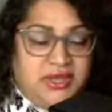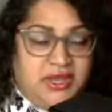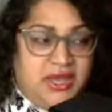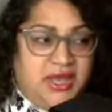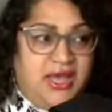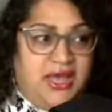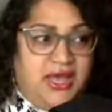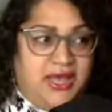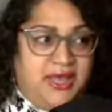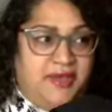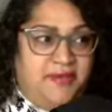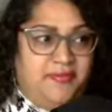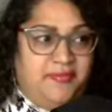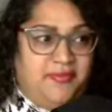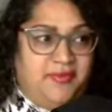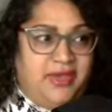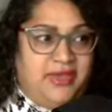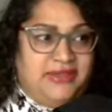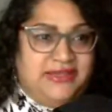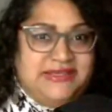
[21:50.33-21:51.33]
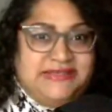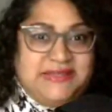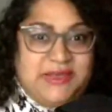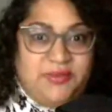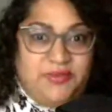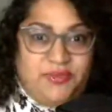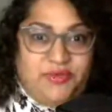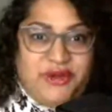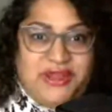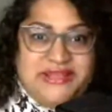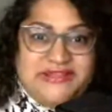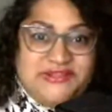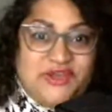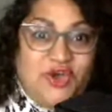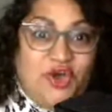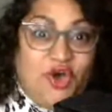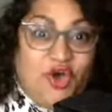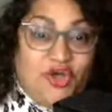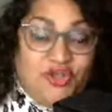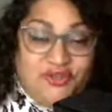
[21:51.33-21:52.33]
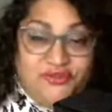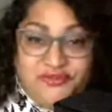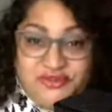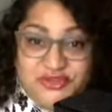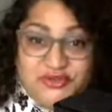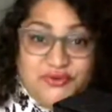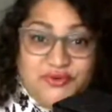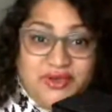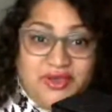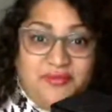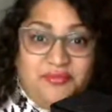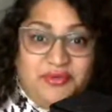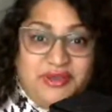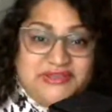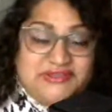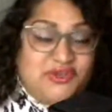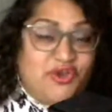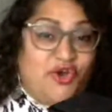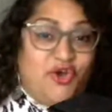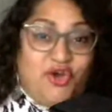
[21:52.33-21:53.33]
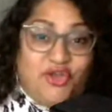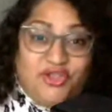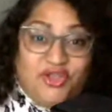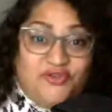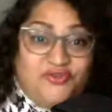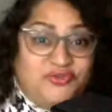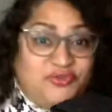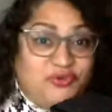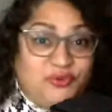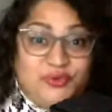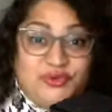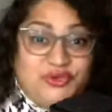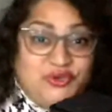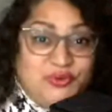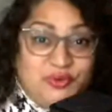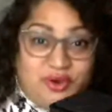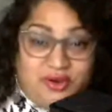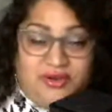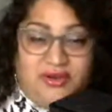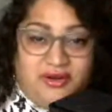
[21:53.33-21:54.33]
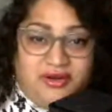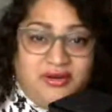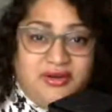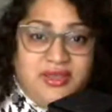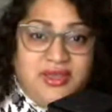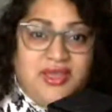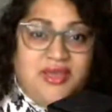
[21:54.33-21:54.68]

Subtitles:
at least embrace all of you, embrace all of who you are,